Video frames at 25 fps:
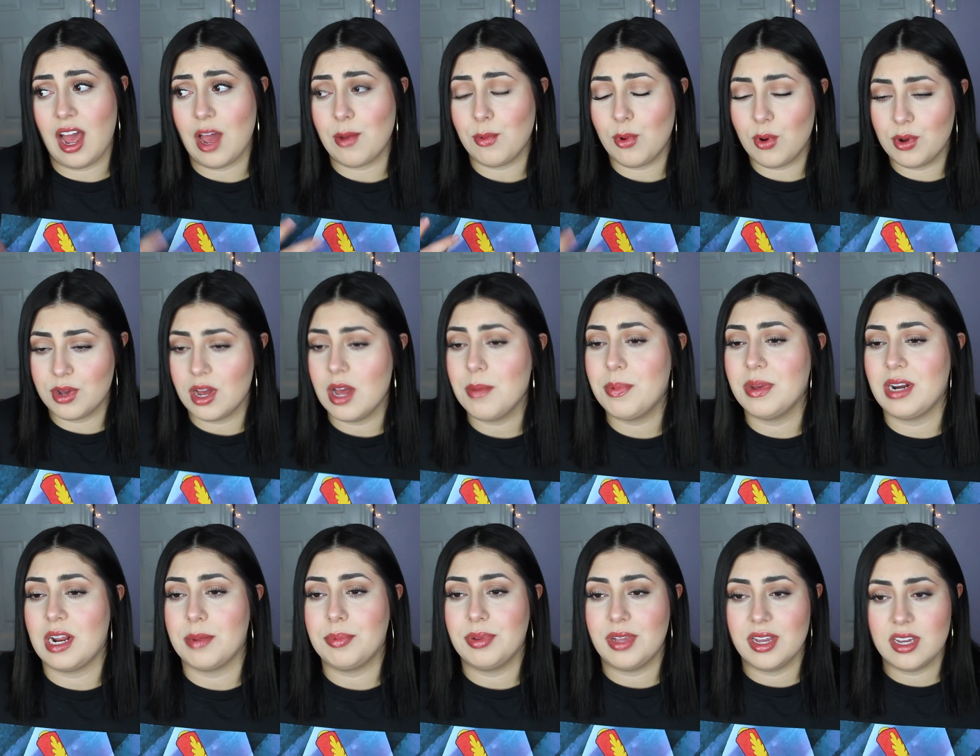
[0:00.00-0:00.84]
I woke up
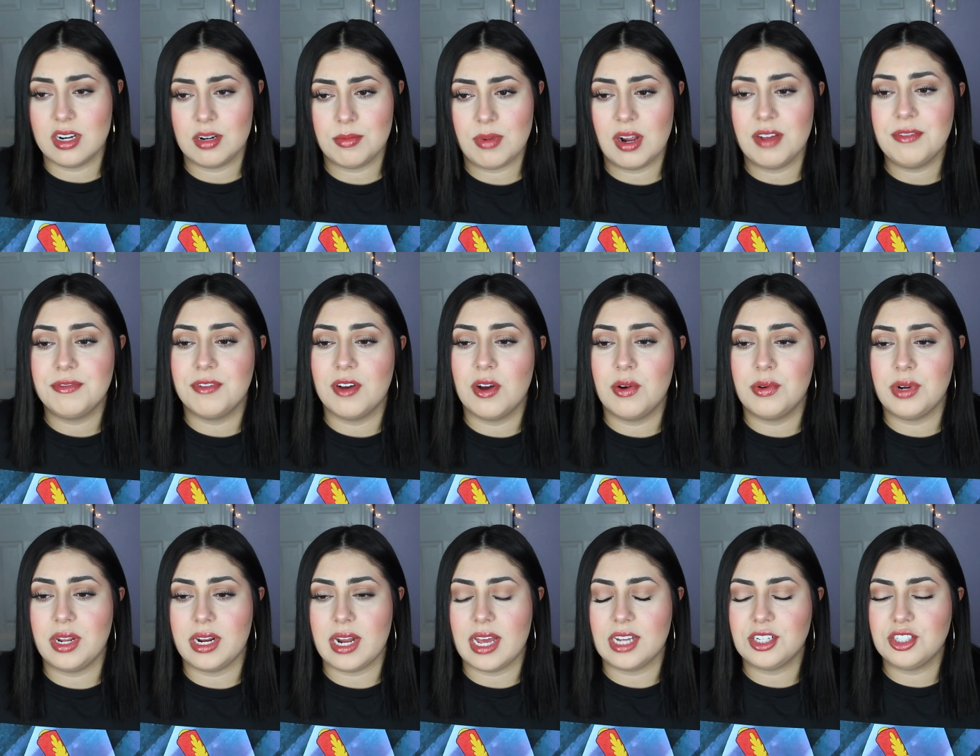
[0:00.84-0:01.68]
and I played on my
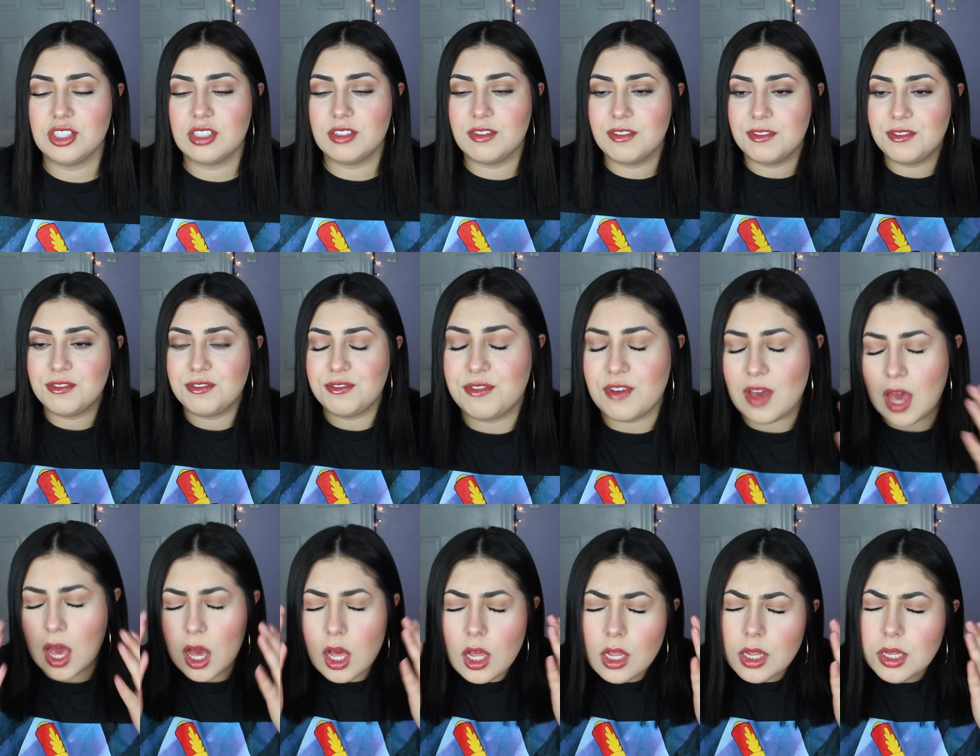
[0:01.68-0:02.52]
phone and I just
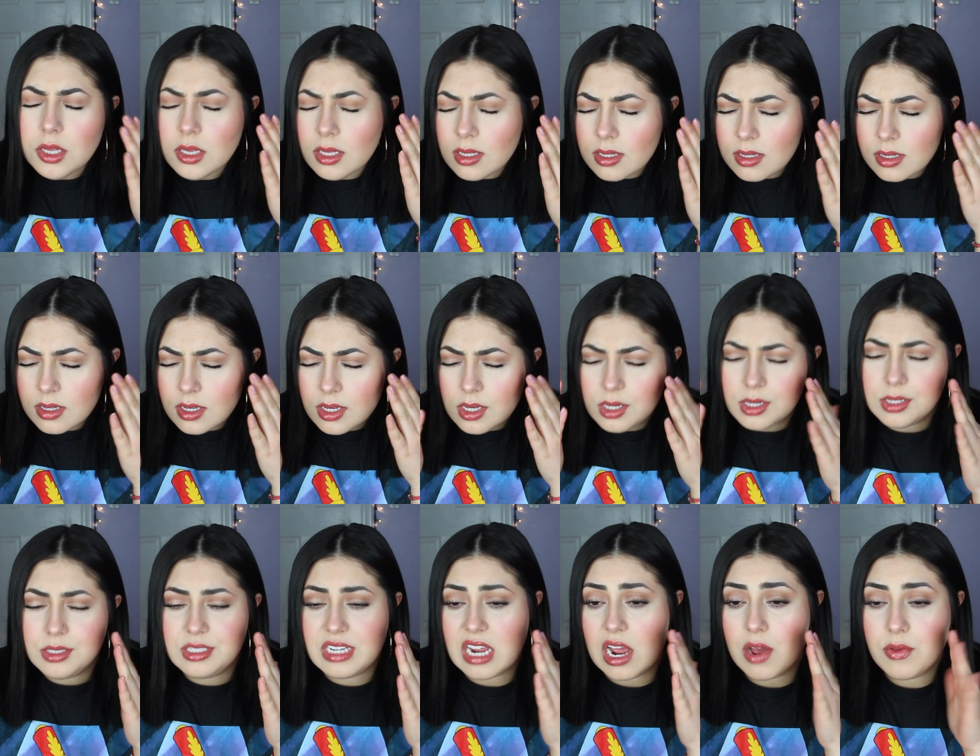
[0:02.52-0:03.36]
fell
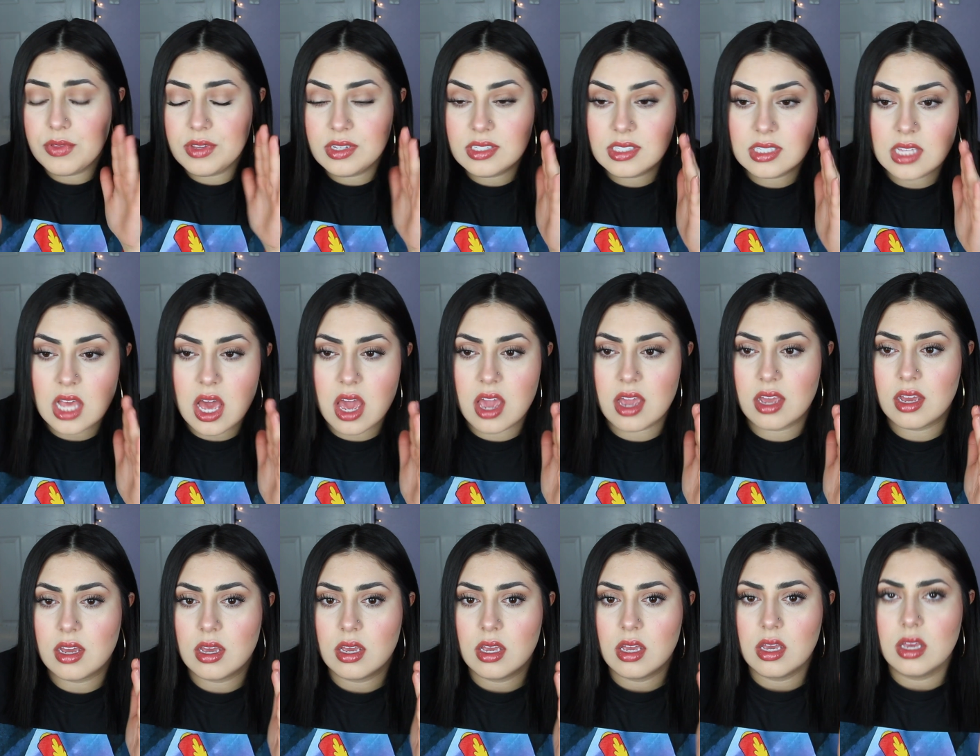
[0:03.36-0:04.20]
down this
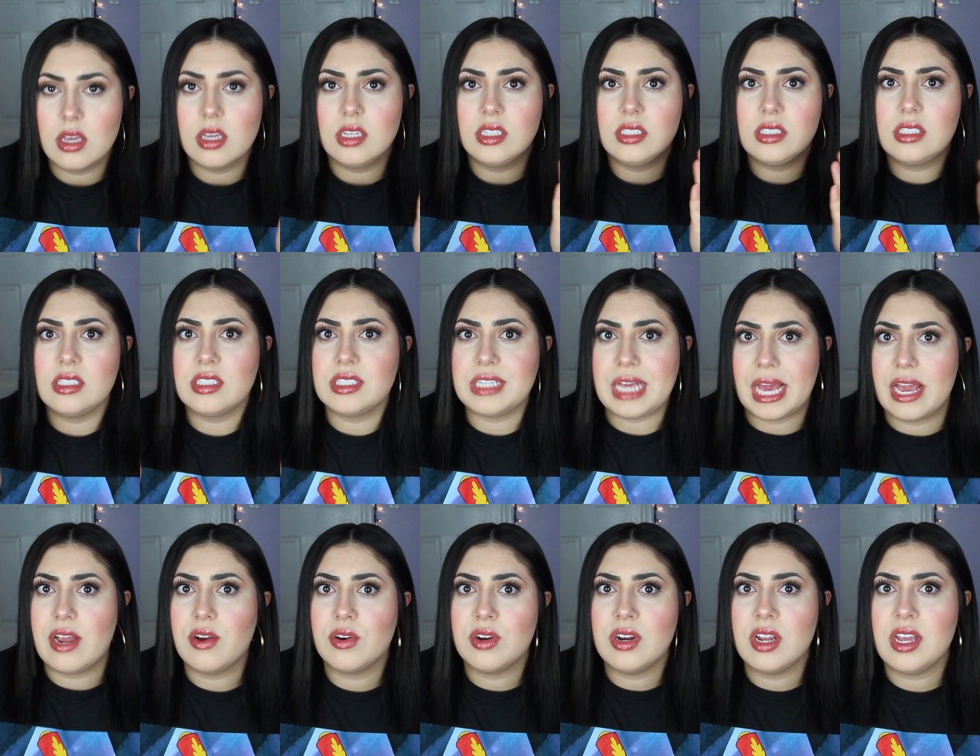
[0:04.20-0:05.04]
like
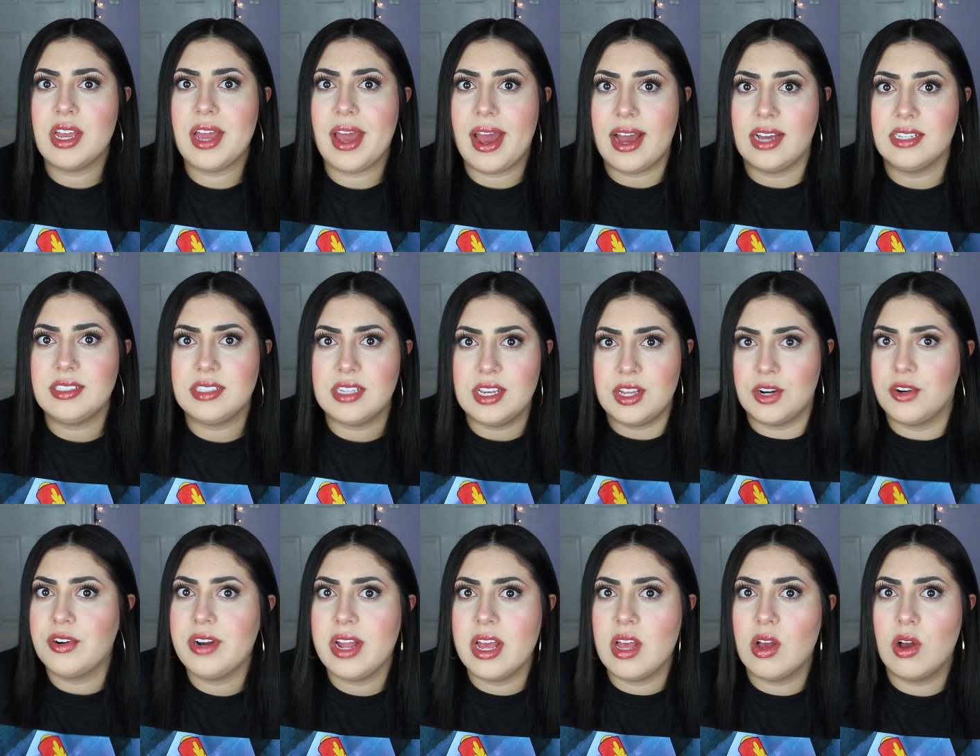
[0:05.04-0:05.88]
scary ass
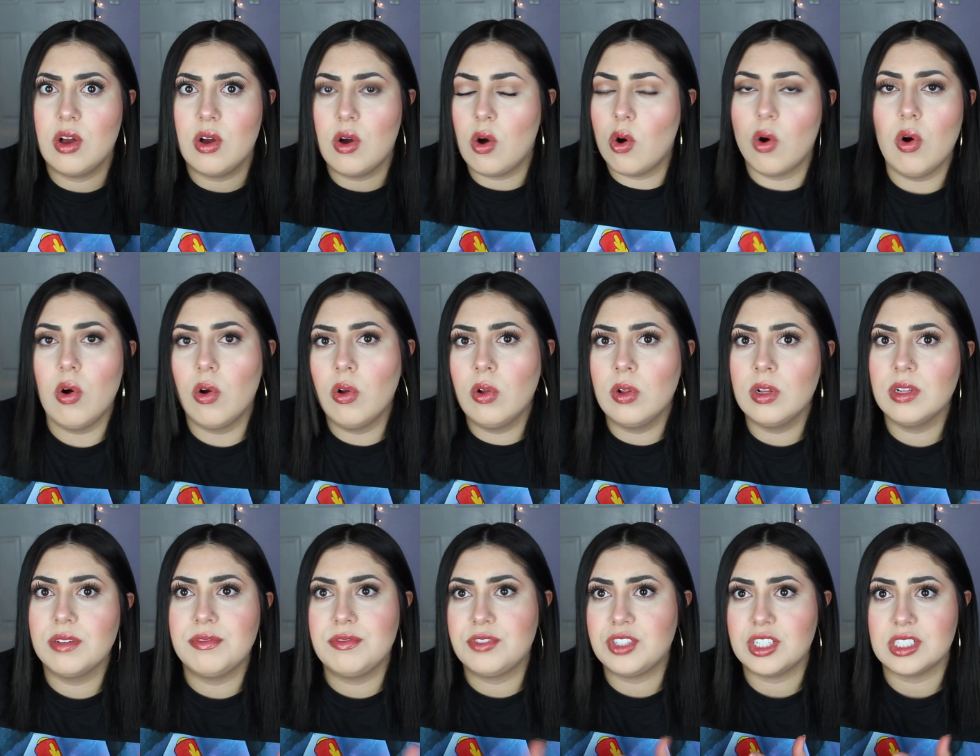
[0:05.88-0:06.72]
internet
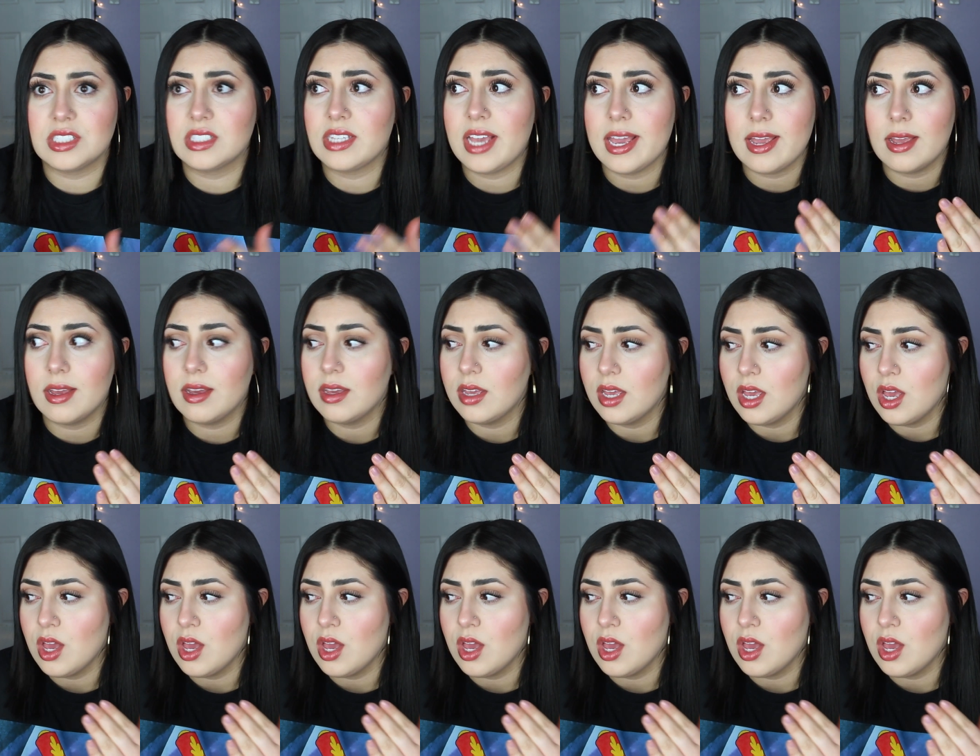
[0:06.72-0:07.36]
hole of just like